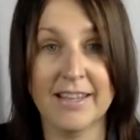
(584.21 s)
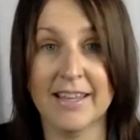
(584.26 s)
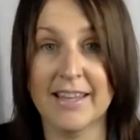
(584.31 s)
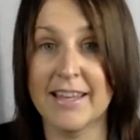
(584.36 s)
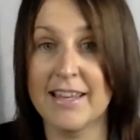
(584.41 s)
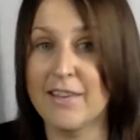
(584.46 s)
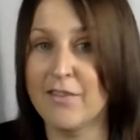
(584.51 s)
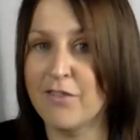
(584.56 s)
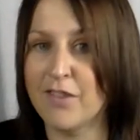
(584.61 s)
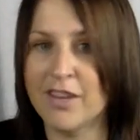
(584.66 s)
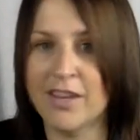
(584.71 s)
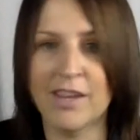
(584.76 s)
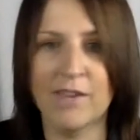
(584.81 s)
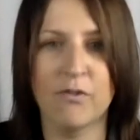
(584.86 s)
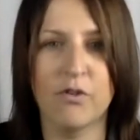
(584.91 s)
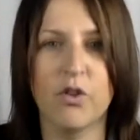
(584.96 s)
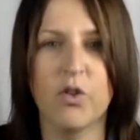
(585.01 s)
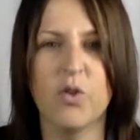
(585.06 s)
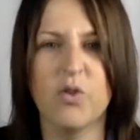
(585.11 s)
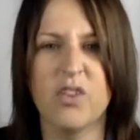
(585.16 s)
even if
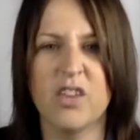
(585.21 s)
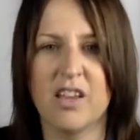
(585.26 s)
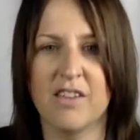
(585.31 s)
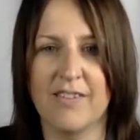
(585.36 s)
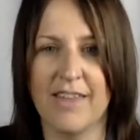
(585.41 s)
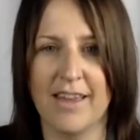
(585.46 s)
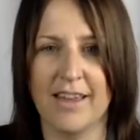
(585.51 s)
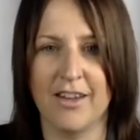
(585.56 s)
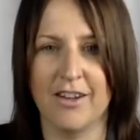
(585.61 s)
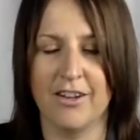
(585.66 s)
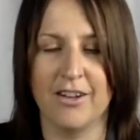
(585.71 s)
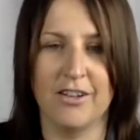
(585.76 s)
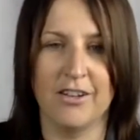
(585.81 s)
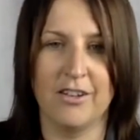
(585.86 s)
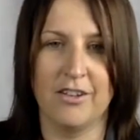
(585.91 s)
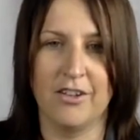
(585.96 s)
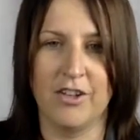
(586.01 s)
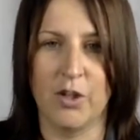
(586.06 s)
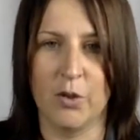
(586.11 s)
you think they could,